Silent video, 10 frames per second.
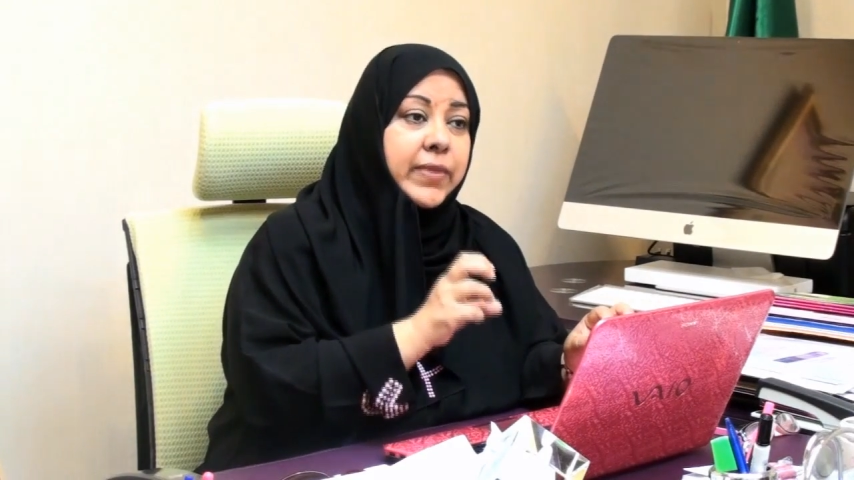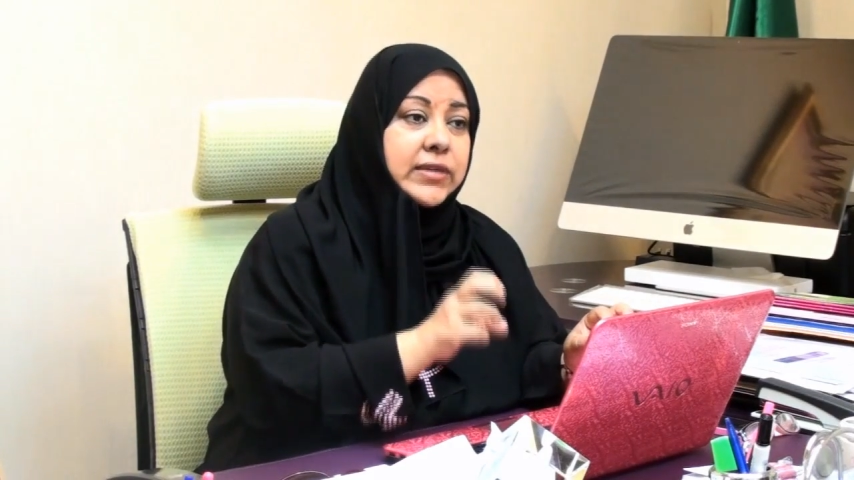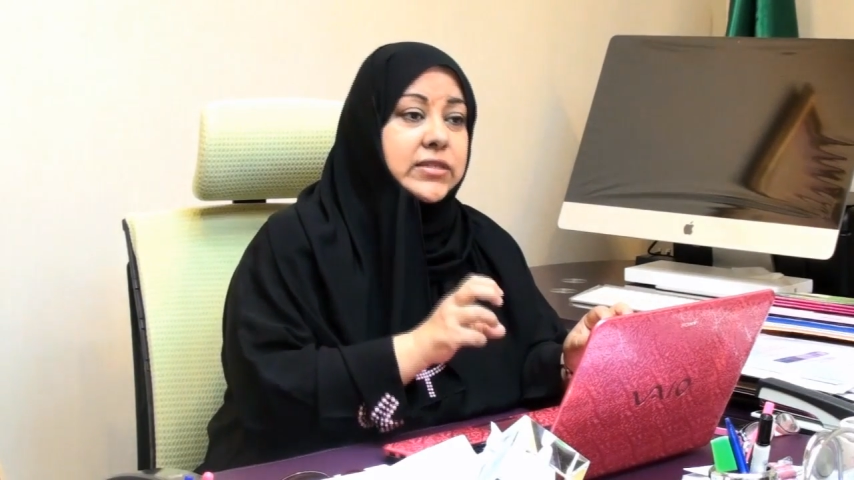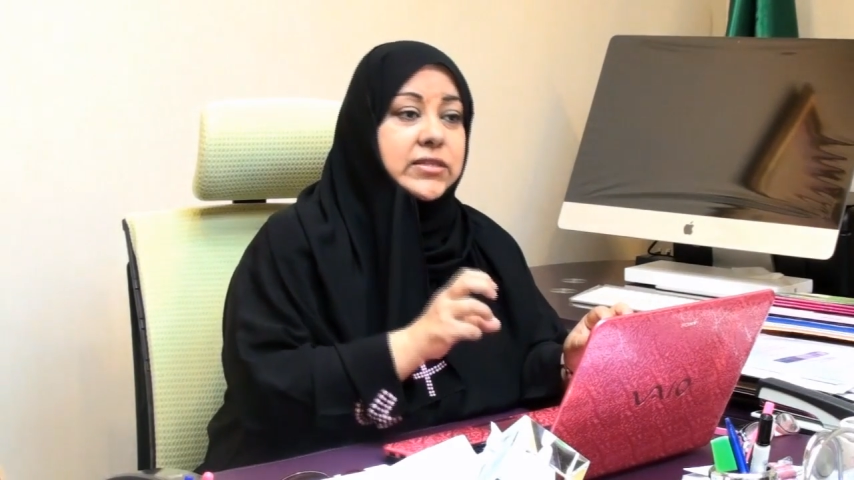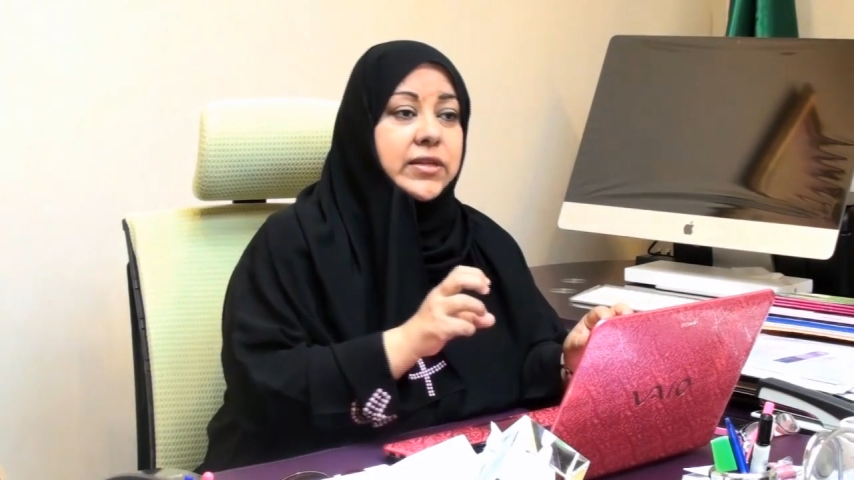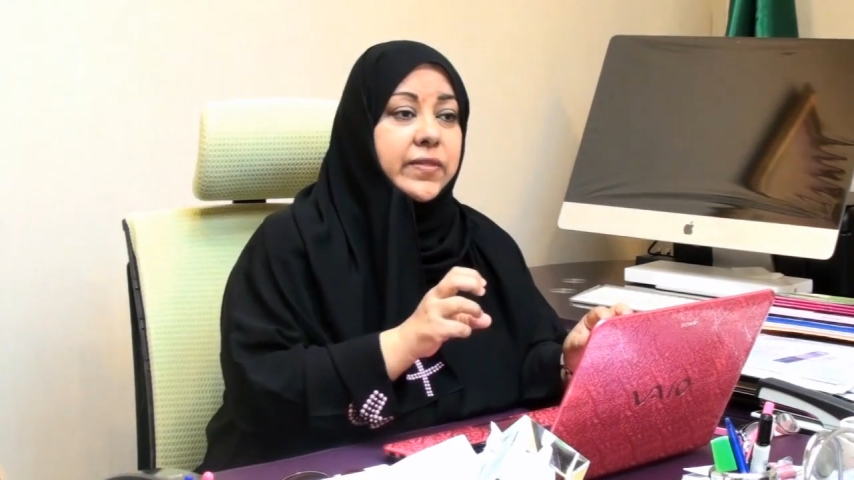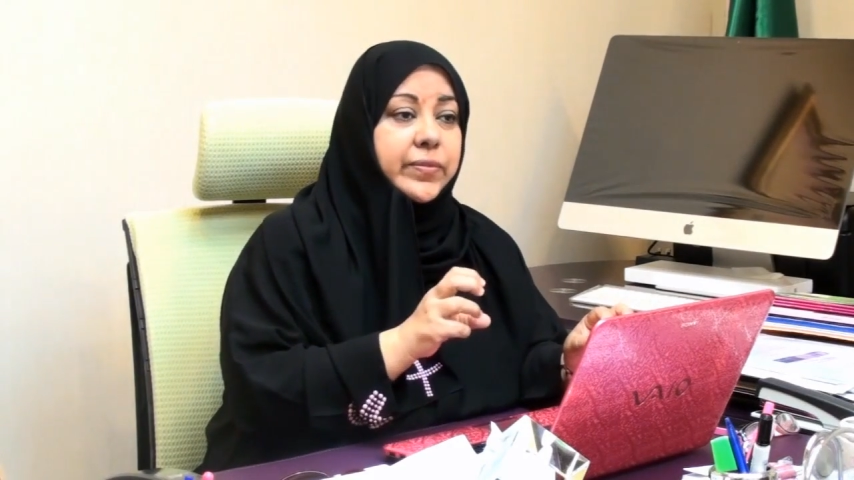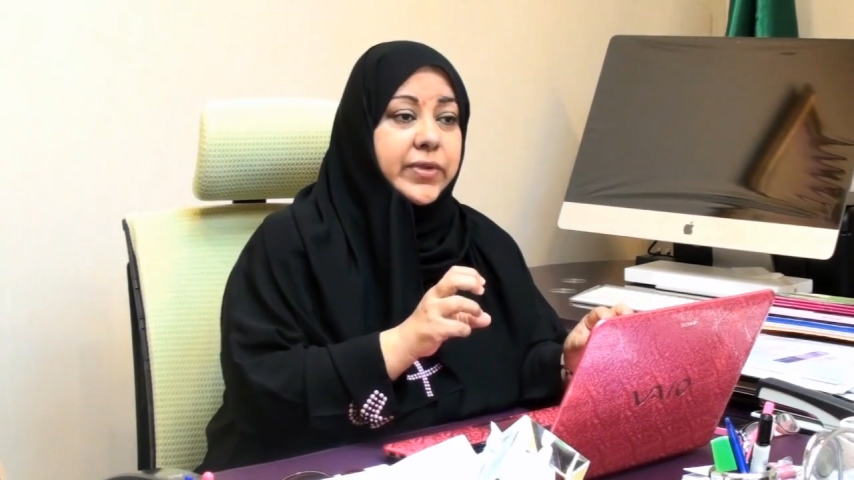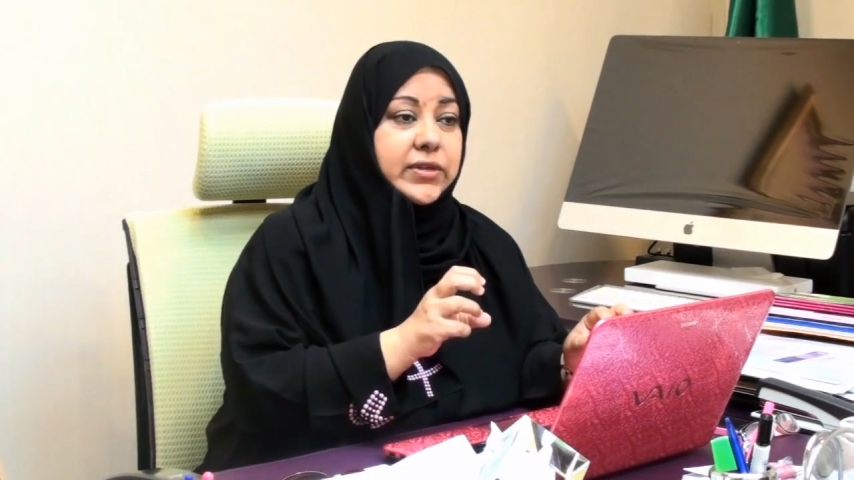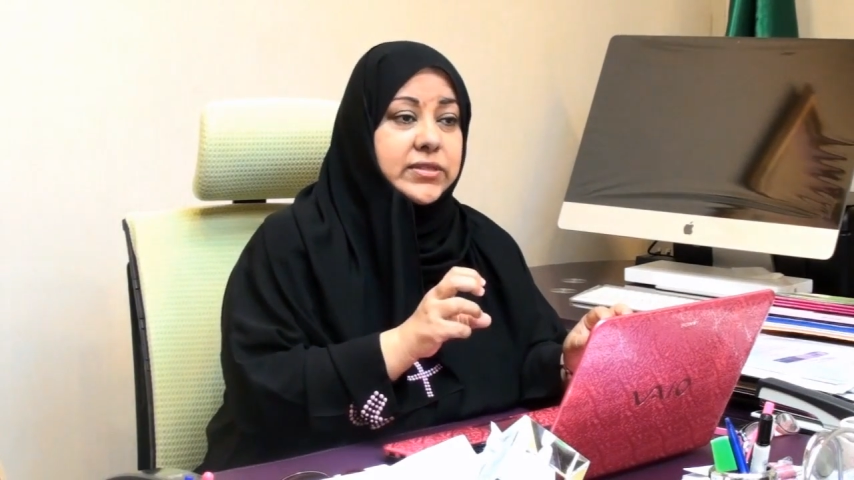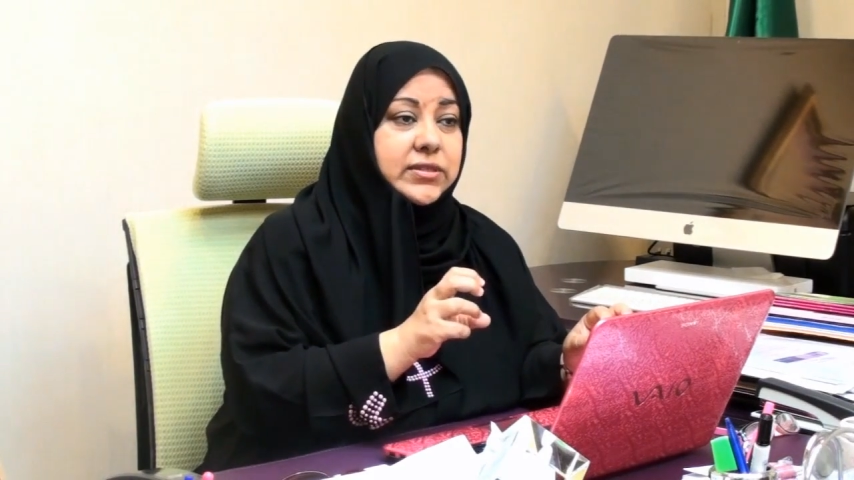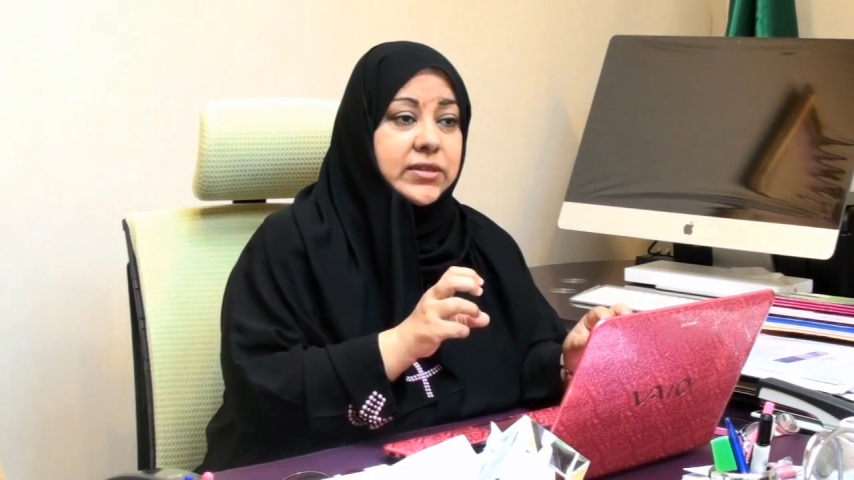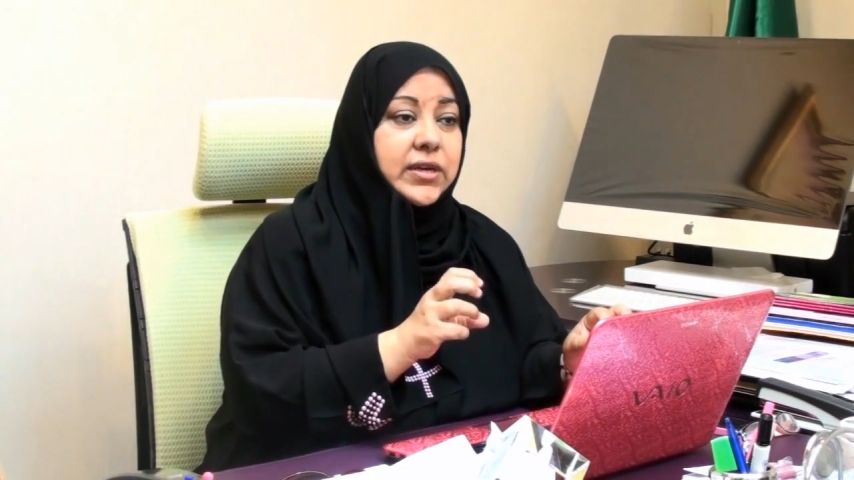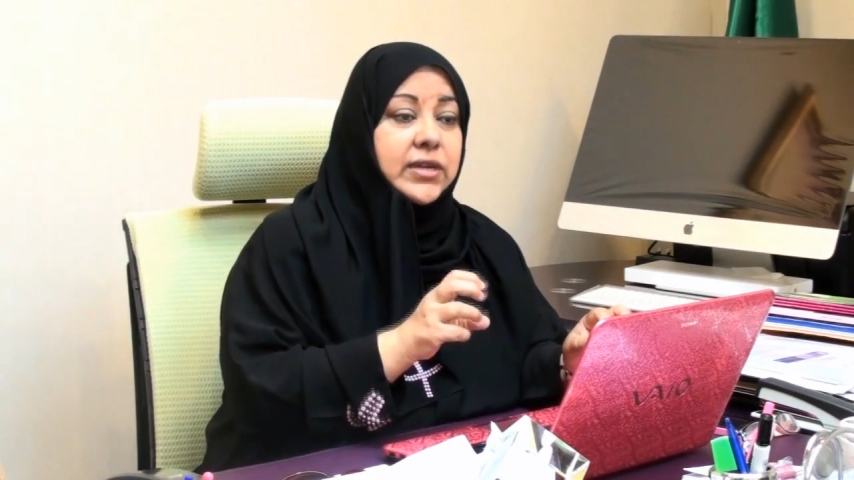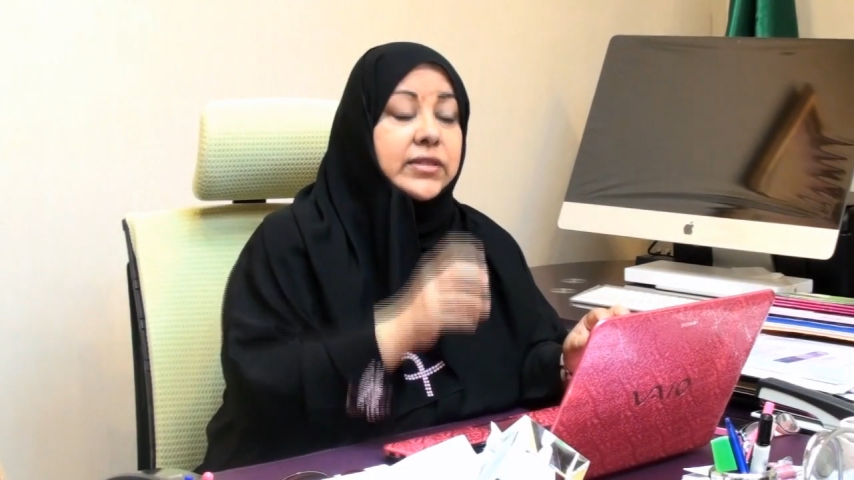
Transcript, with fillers: masses in the breast.